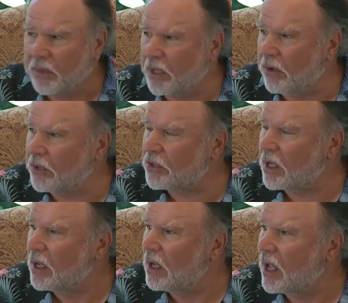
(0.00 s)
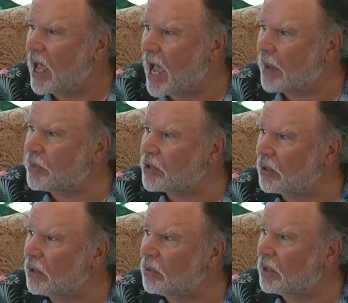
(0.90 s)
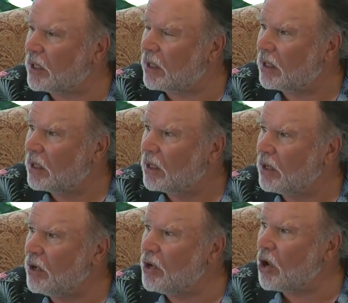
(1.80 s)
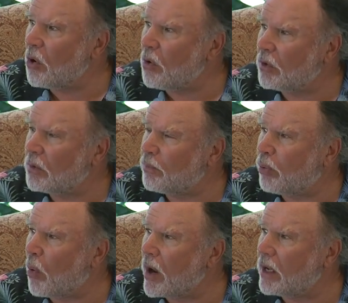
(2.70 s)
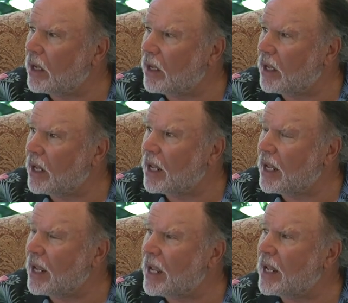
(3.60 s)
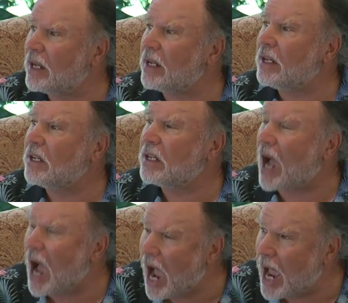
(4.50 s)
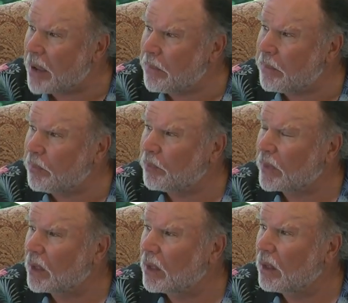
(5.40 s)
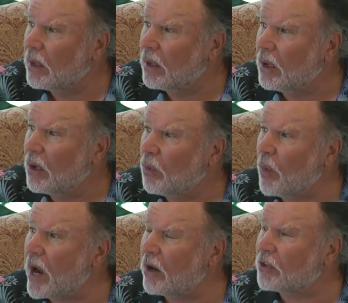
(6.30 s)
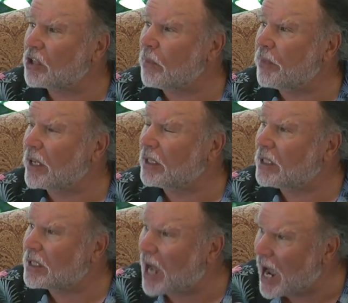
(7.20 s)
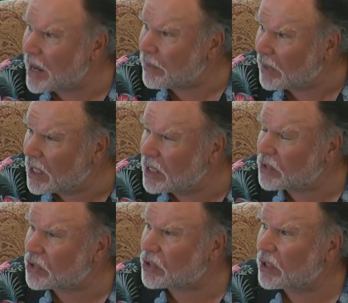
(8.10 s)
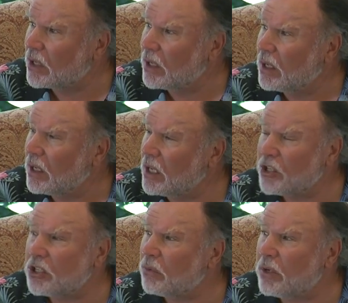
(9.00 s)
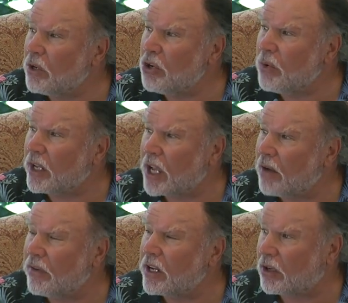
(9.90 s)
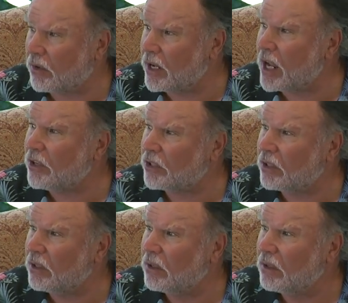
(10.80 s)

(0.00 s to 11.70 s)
there is absolutely no point in time where something timeless isn't renewing every creation.